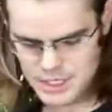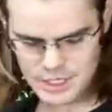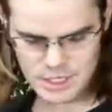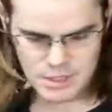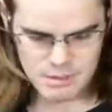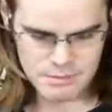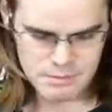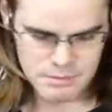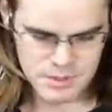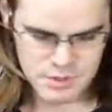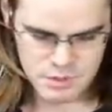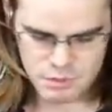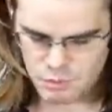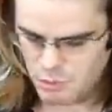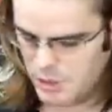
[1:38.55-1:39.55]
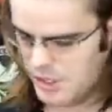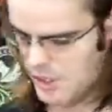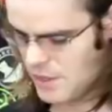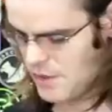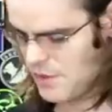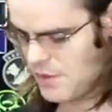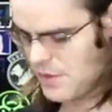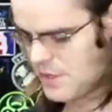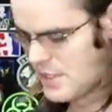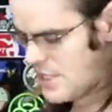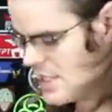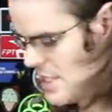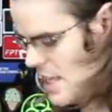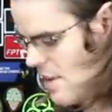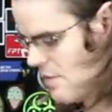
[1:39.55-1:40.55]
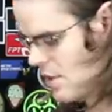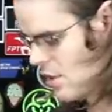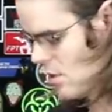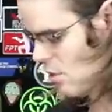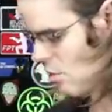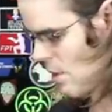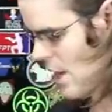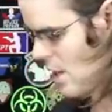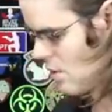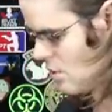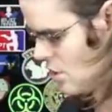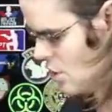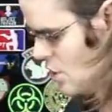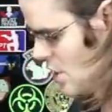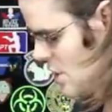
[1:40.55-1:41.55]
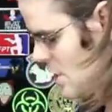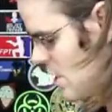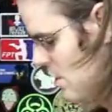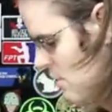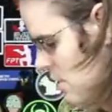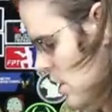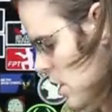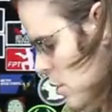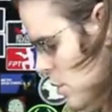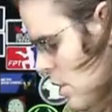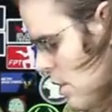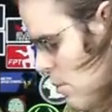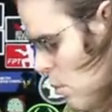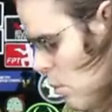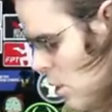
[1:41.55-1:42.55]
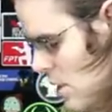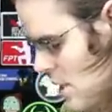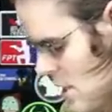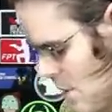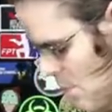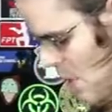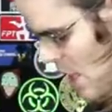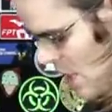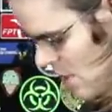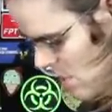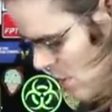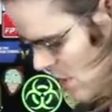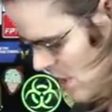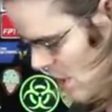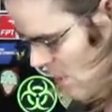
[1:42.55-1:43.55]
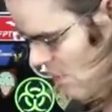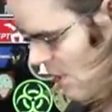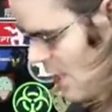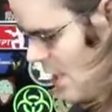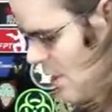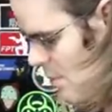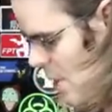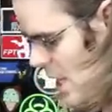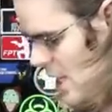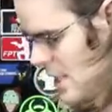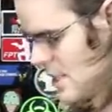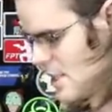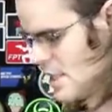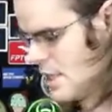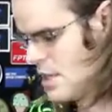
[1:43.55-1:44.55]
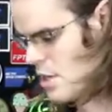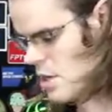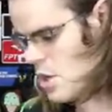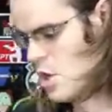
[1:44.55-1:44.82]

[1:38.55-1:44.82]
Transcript: It comes with seven rounds, just enough to load it up once, the blaster itself and the magazine.